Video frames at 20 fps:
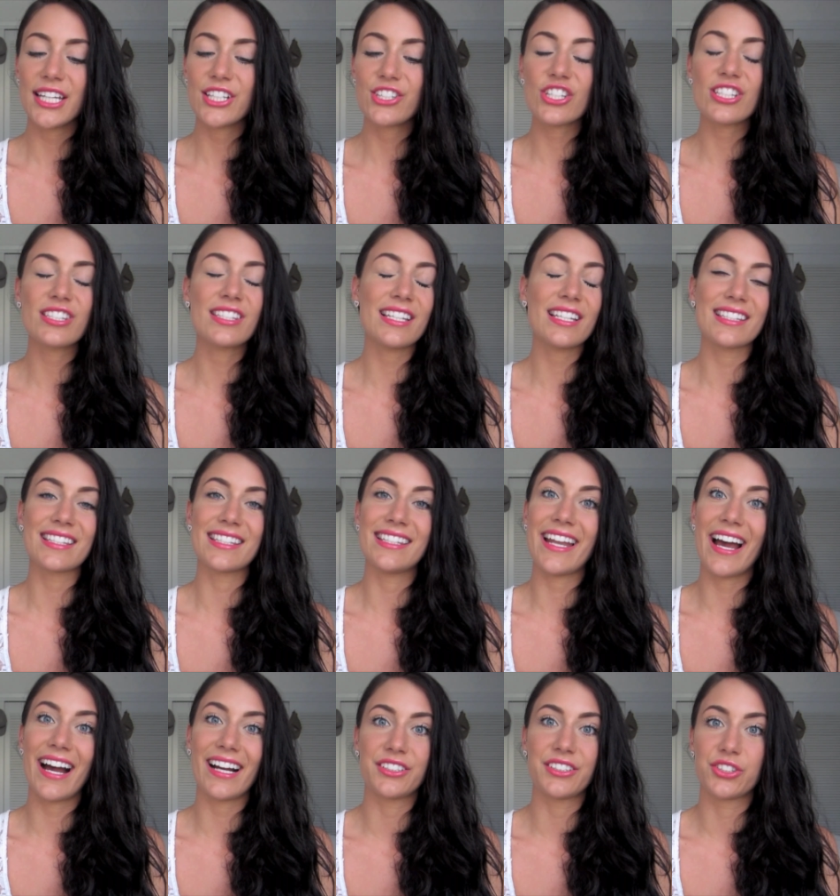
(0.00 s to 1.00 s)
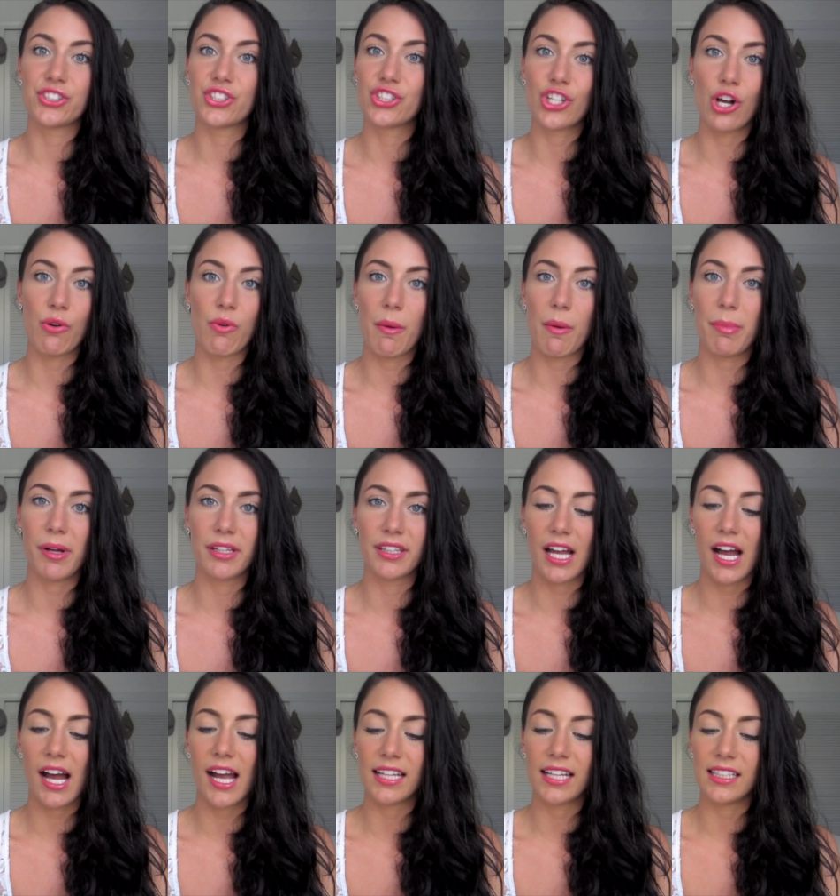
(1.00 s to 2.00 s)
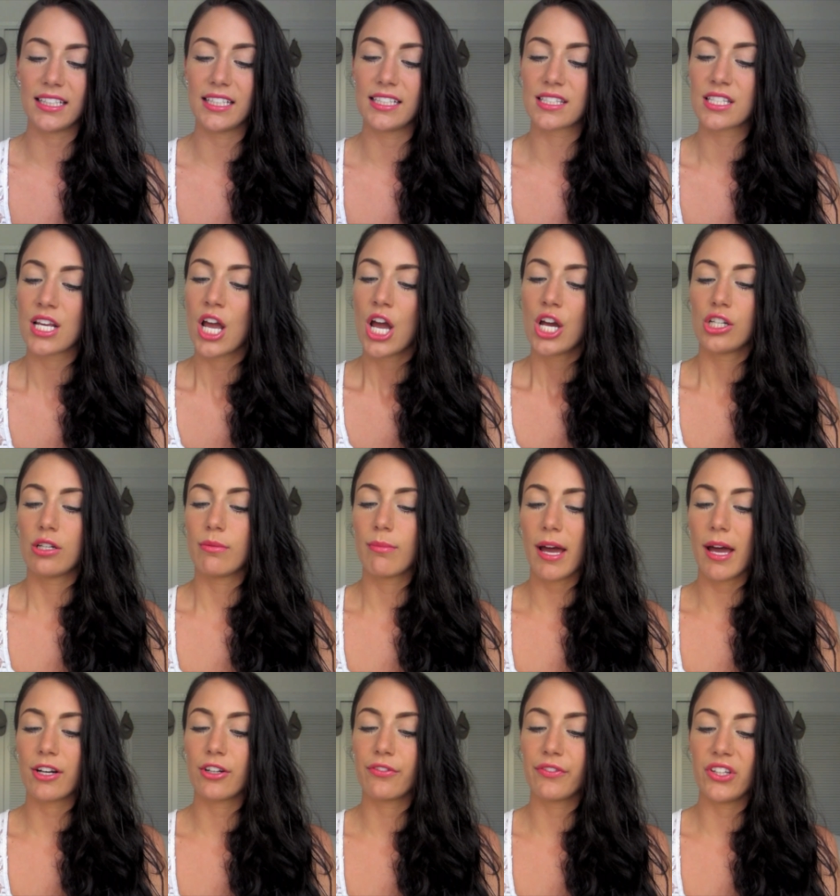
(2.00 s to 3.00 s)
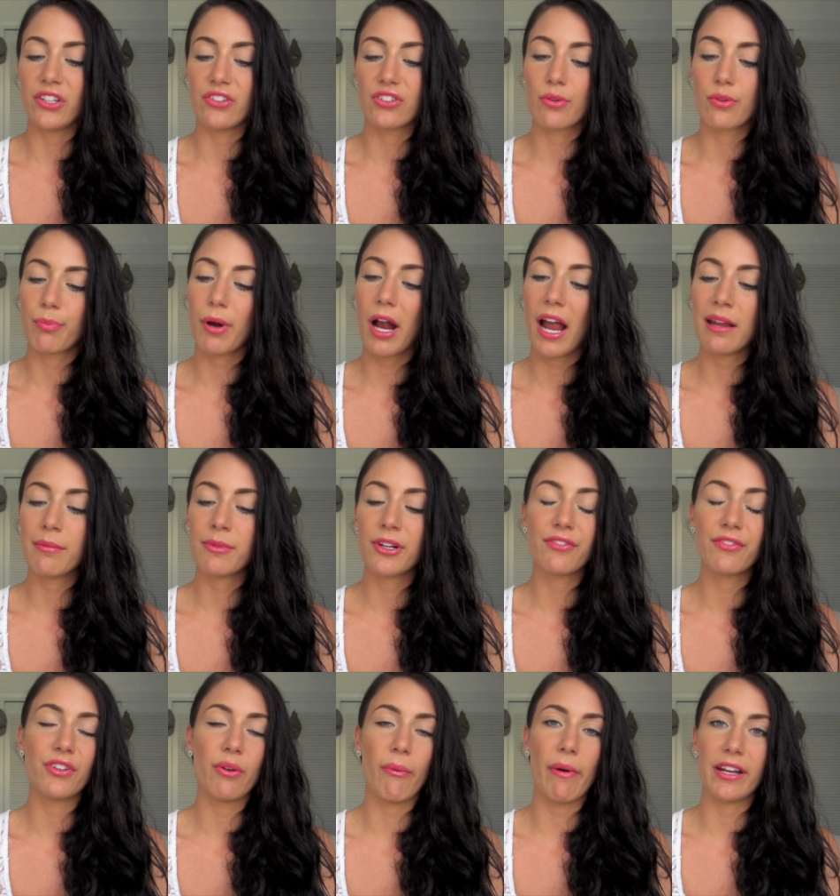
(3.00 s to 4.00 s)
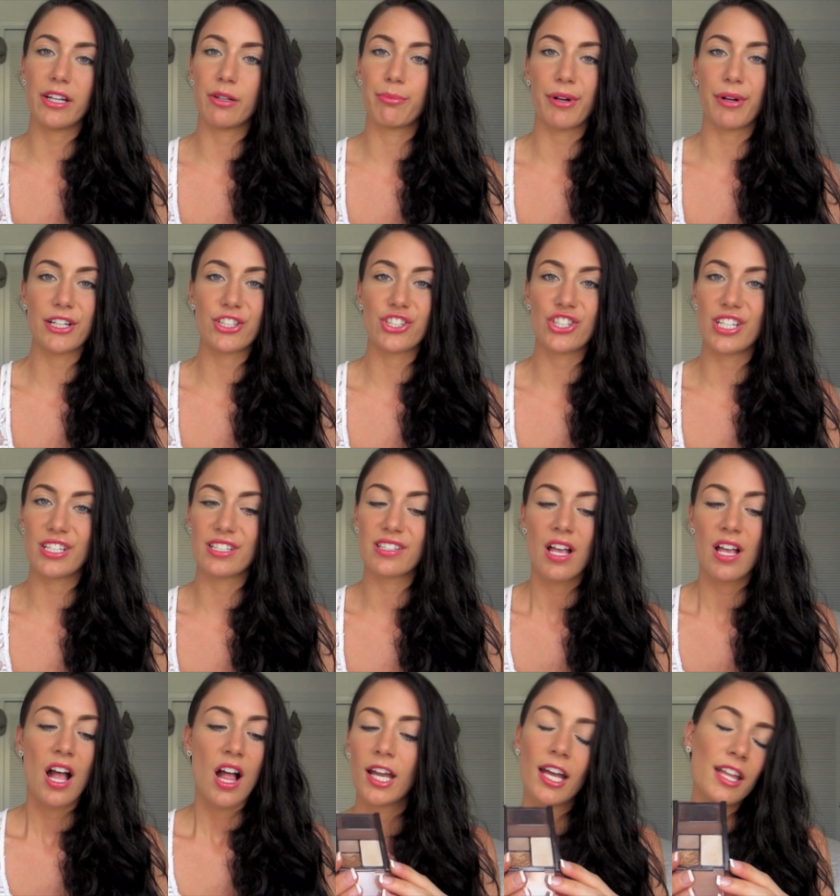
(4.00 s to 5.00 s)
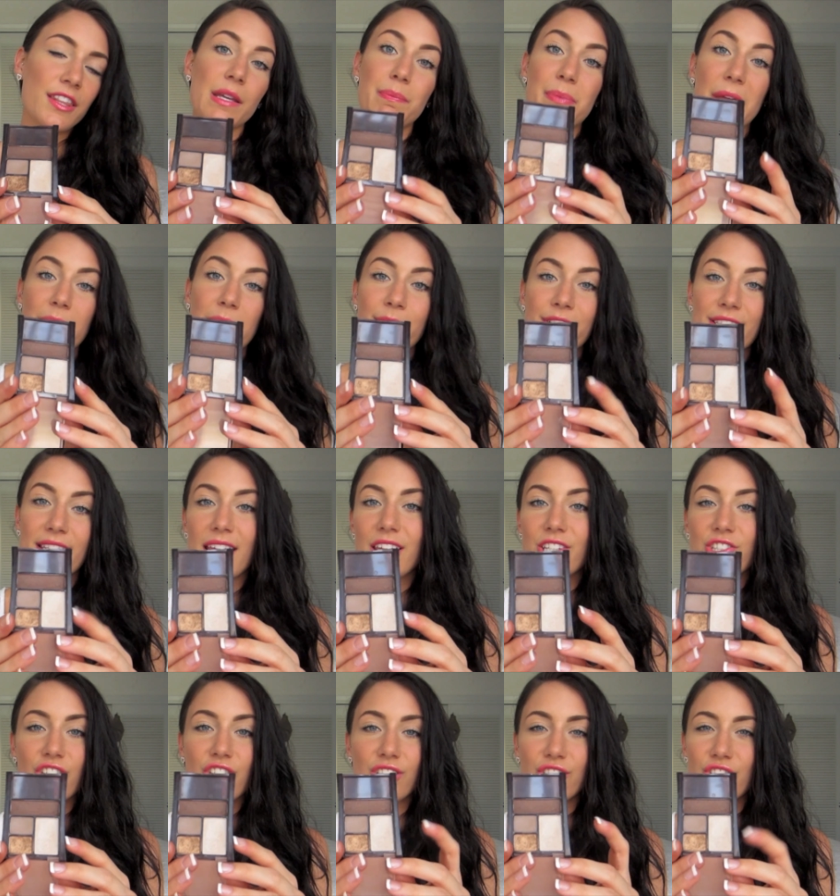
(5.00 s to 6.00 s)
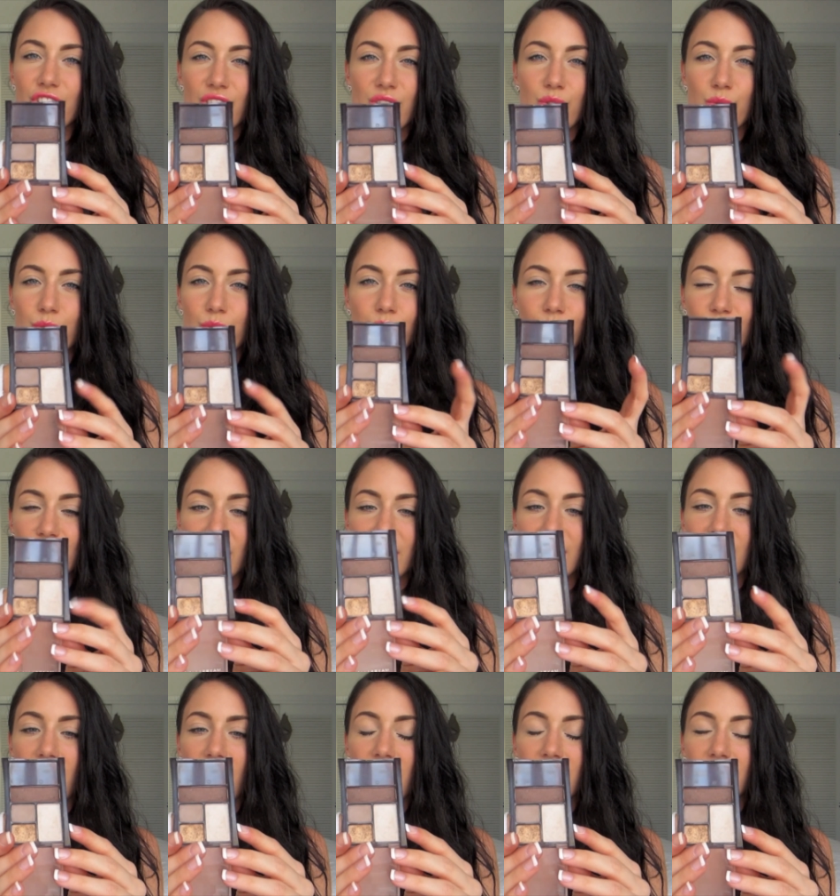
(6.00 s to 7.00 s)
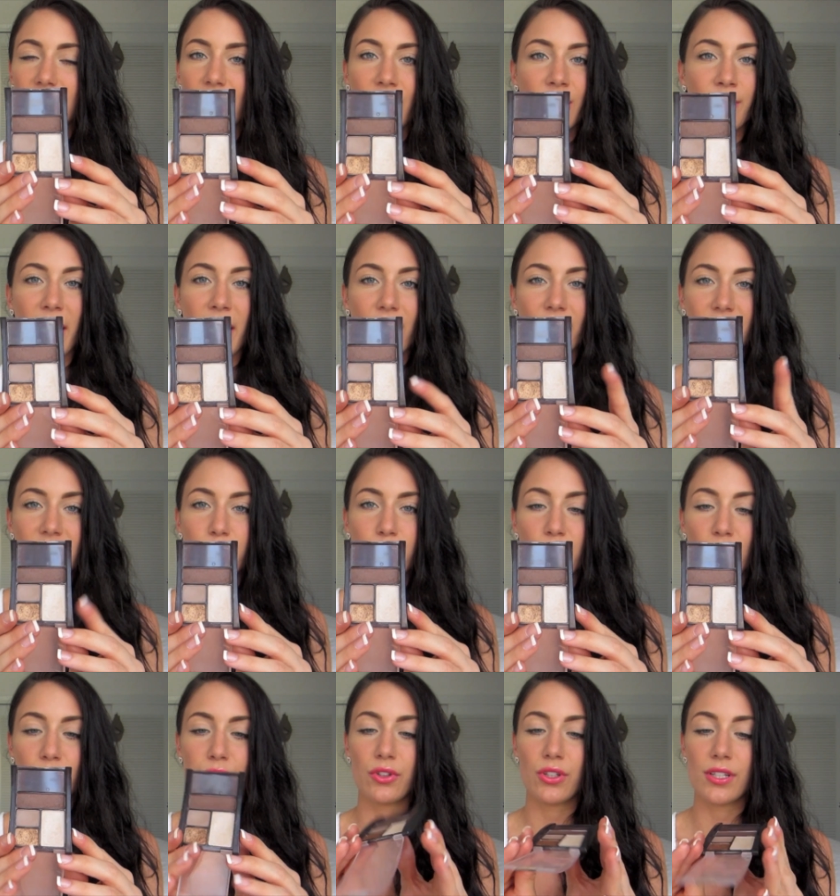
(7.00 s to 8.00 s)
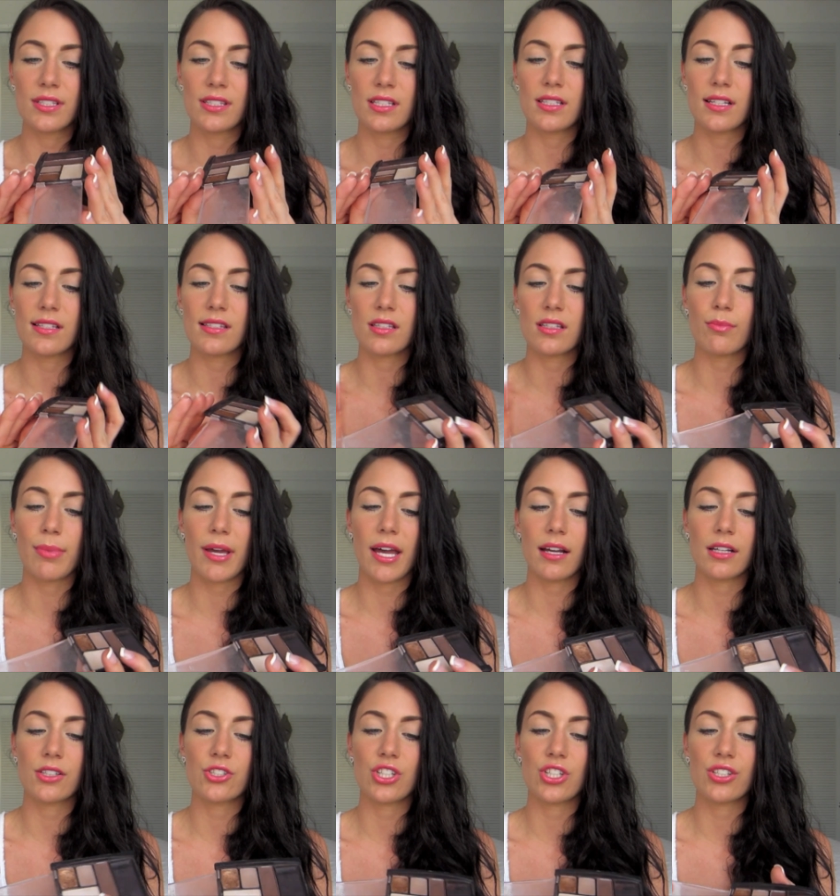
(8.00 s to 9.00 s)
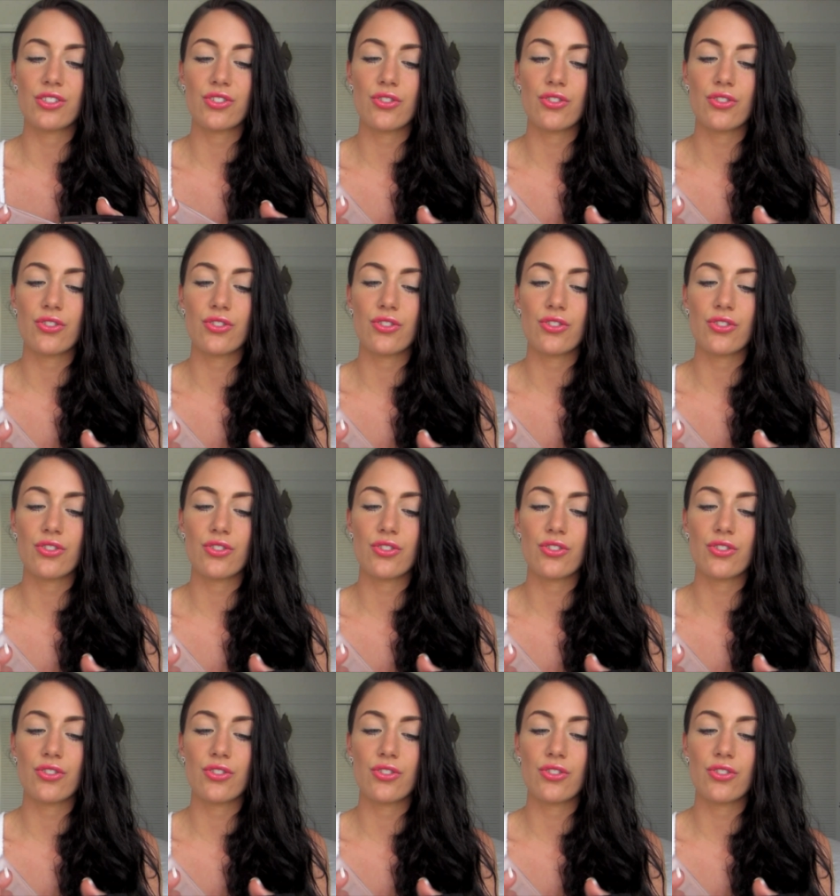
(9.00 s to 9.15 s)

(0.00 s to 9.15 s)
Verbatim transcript: It just does not show up on the eyelids, no matter if you use a primer, if you wet your brushes. The pigmentation just does not come out as beautiful as it does in the packaging.